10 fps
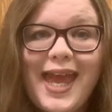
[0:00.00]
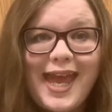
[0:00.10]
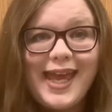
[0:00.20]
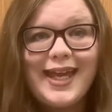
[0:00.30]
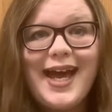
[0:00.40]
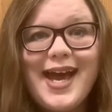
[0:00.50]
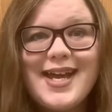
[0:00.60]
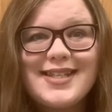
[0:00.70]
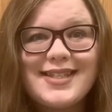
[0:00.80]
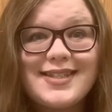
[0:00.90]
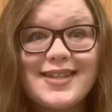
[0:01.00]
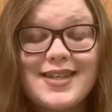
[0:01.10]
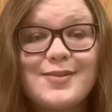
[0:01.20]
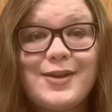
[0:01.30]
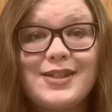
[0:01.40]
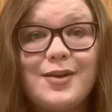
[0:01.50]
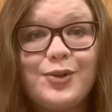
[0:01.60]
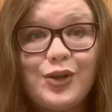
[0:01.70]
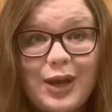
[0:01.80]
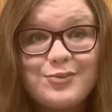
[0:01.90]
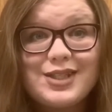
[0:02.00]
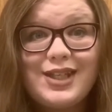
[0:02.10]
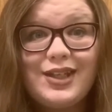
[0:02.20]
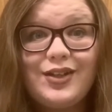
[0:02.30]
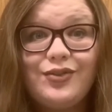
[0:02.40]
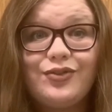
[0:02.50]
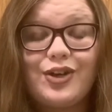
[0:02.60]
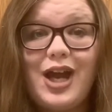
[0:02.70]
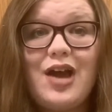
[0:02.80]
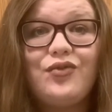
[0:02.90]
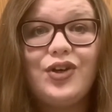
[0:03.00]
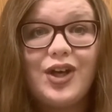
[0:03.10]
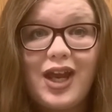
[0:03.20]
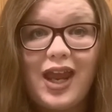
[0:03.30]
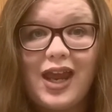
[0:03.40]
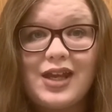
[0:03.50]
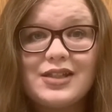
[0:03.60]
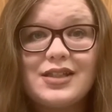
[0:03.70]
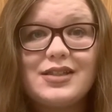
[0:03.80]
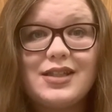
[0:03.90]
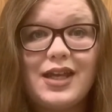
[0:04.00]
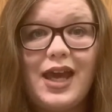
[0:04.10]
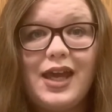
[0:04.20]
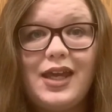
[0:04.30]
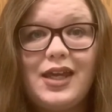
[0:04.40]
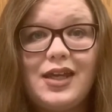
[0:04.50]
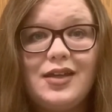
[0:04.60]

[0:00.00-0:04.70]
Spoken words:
Hey guys, it's Elizabeth WMT forever, and today